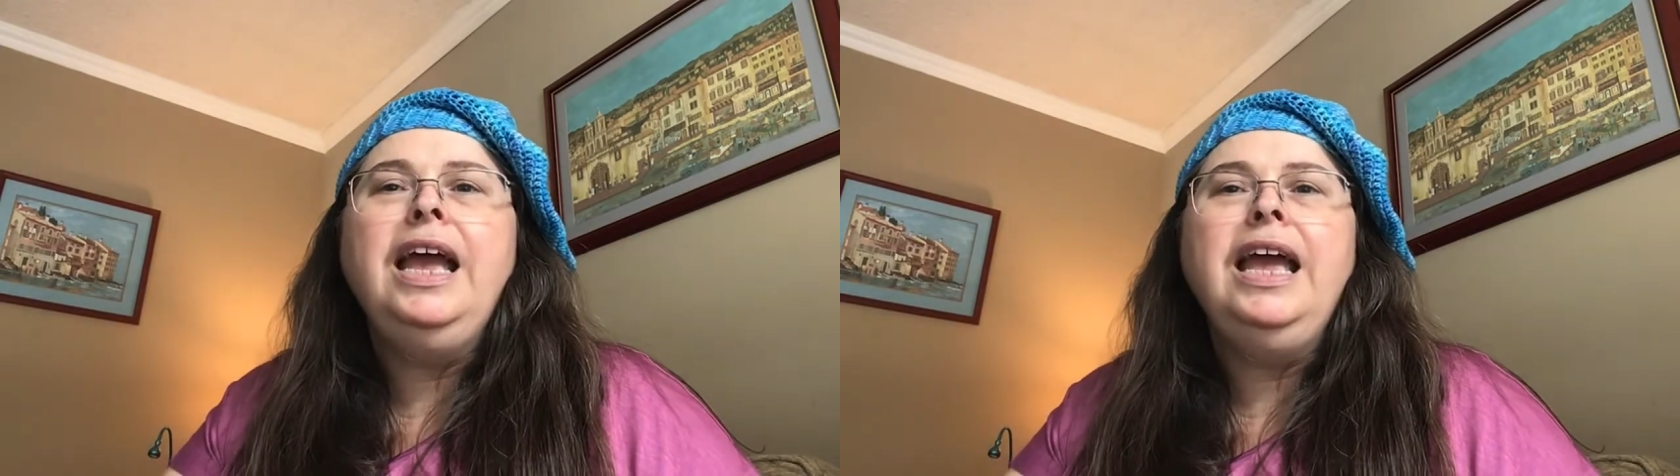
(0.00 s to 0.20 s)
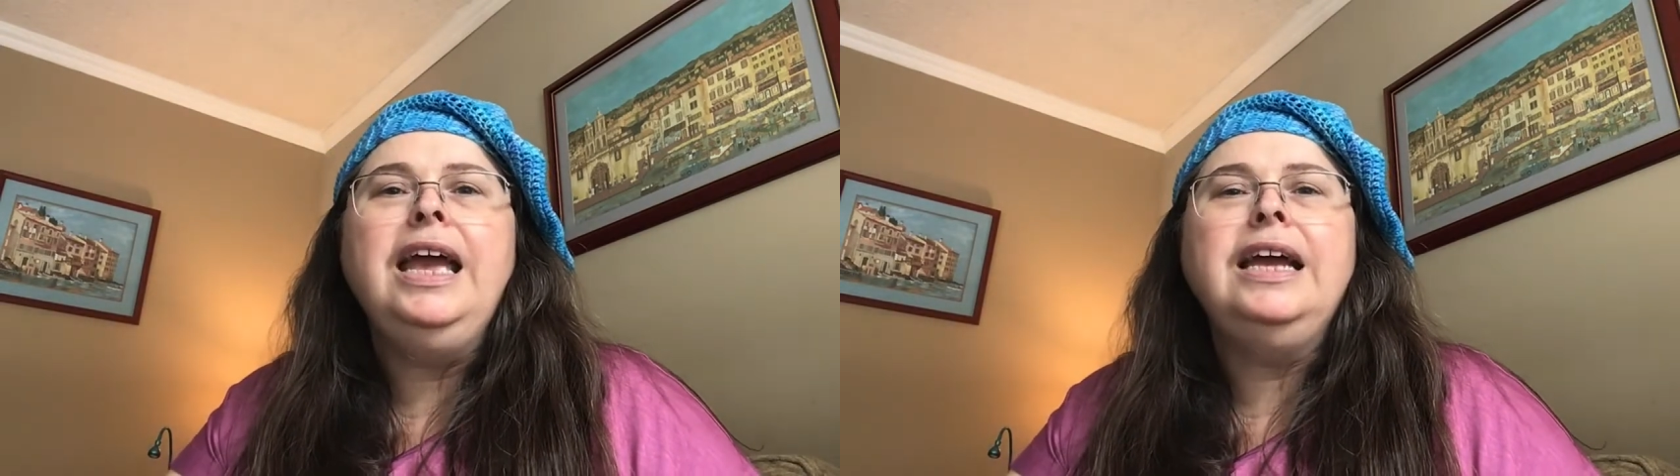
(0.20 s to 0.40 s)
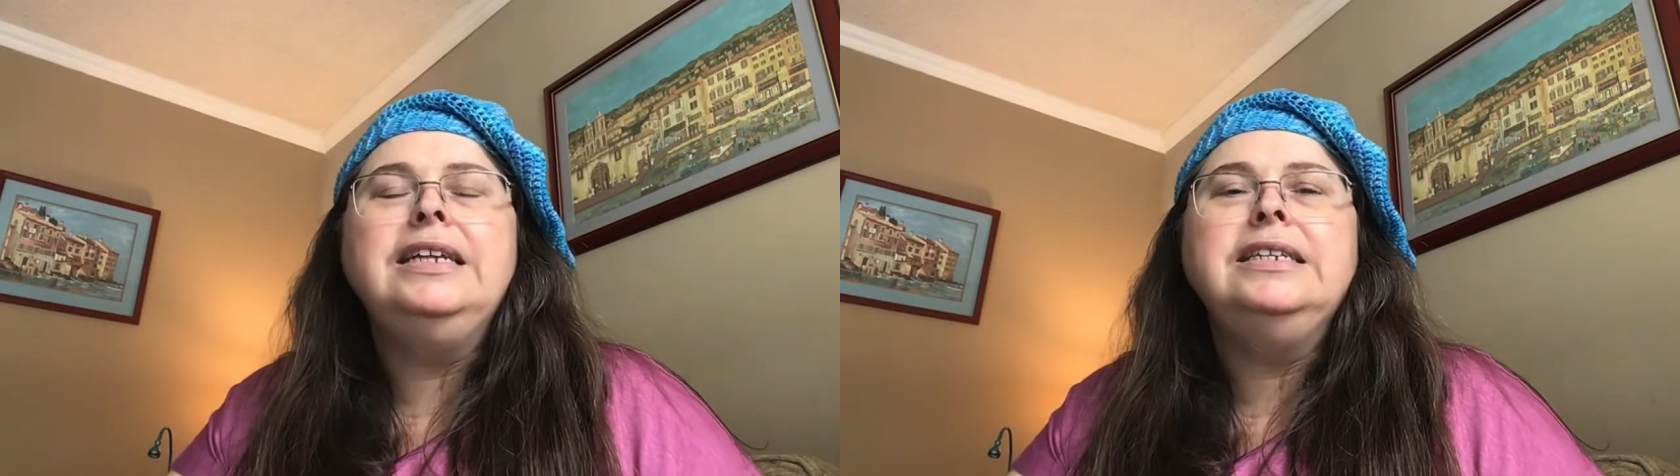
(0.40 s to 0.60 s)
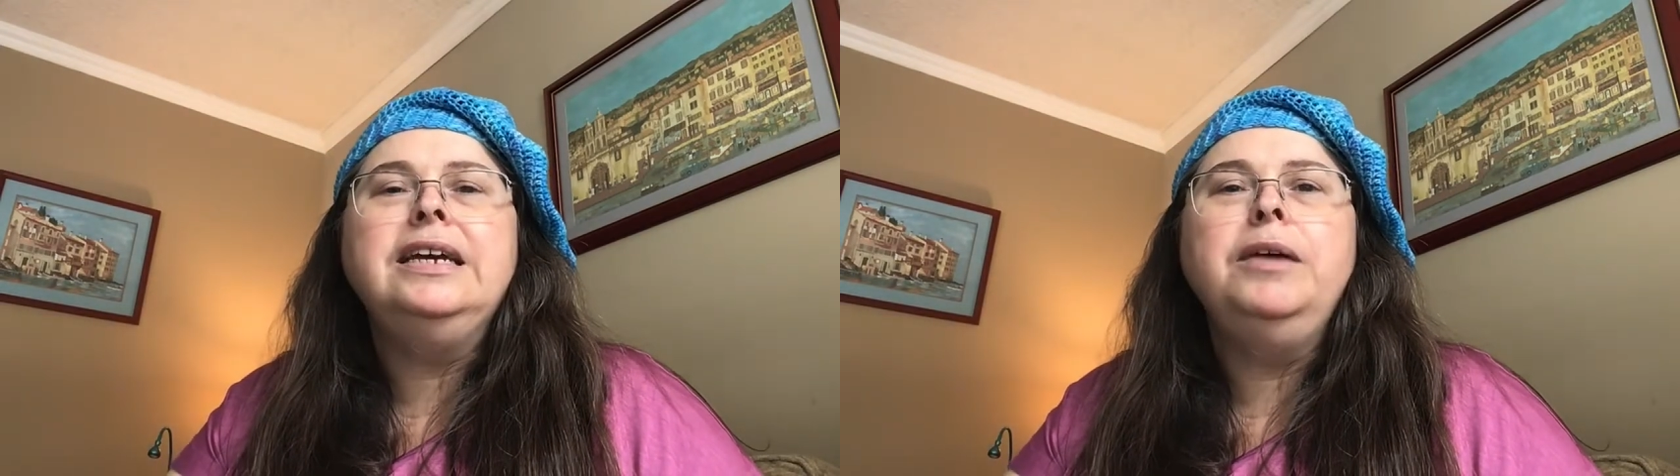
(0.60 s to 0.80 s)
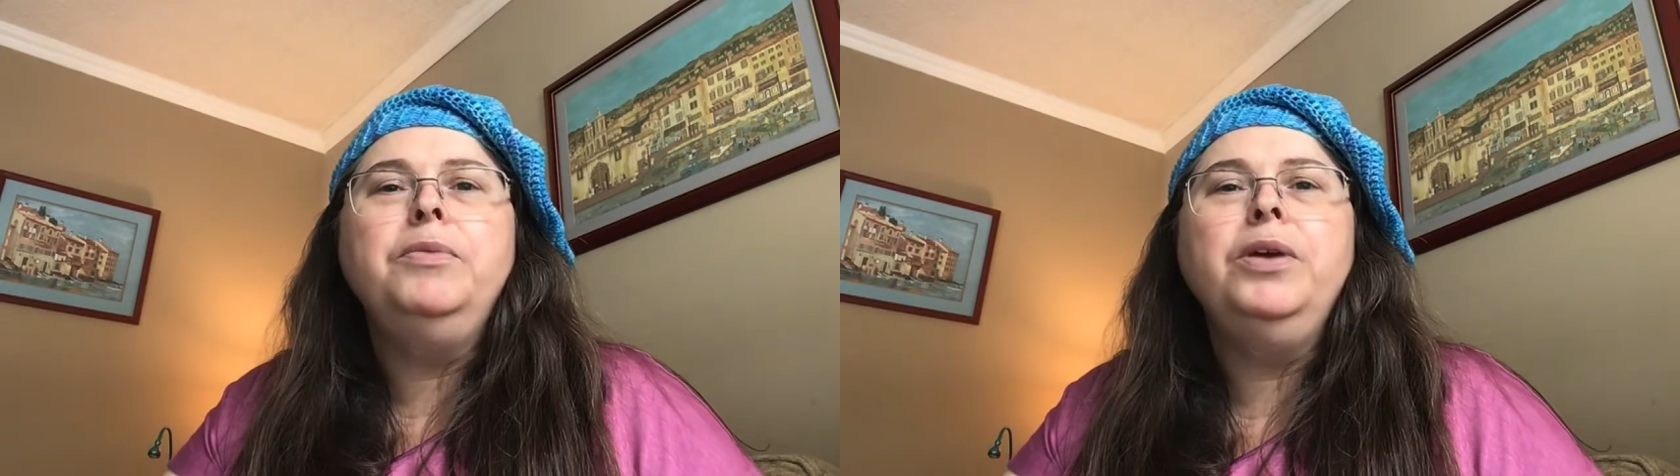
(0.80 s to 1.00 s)
And
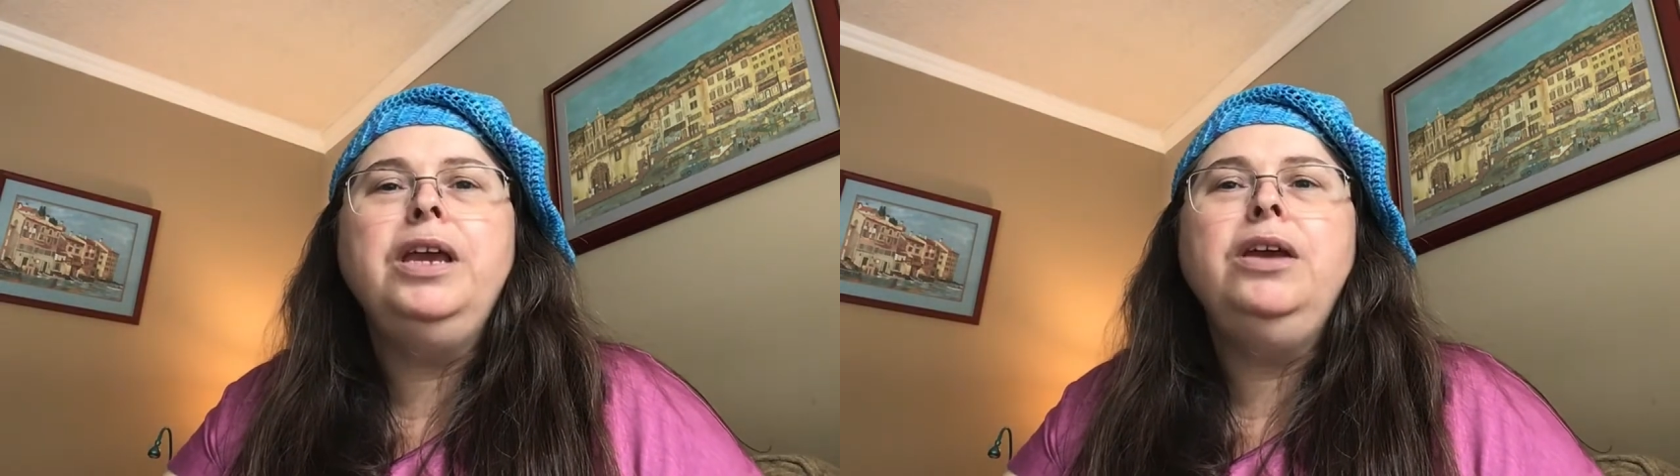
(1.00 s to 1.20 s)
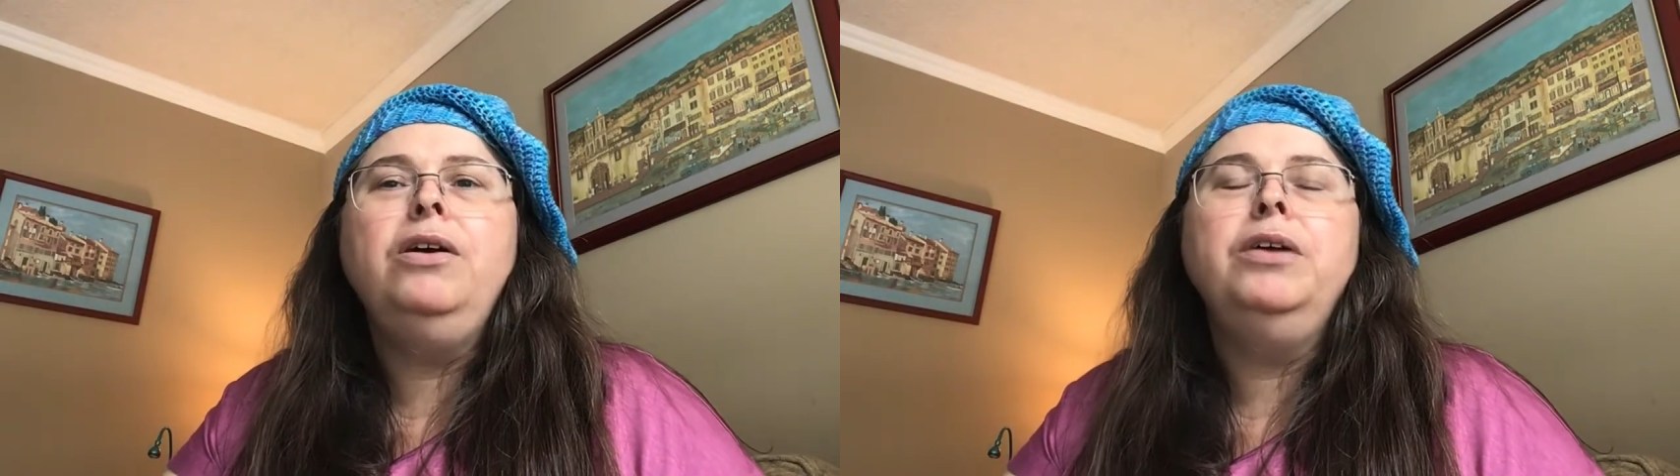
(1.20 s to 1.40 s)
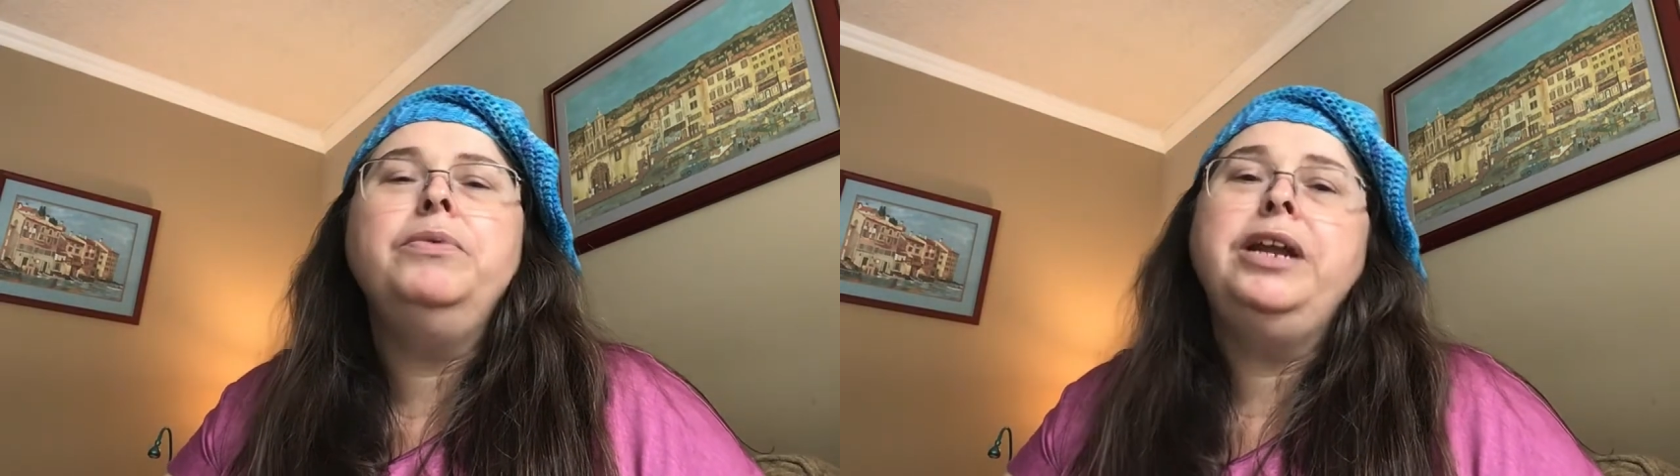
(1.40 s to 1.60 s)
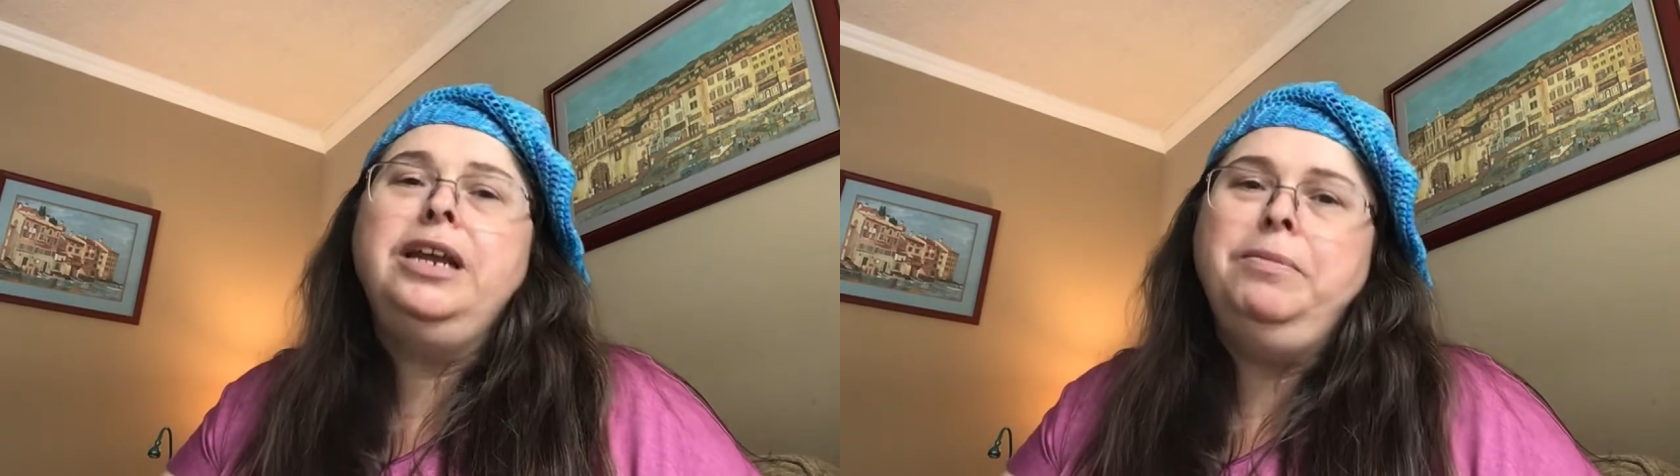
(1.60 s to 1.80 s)
I'm working on writing a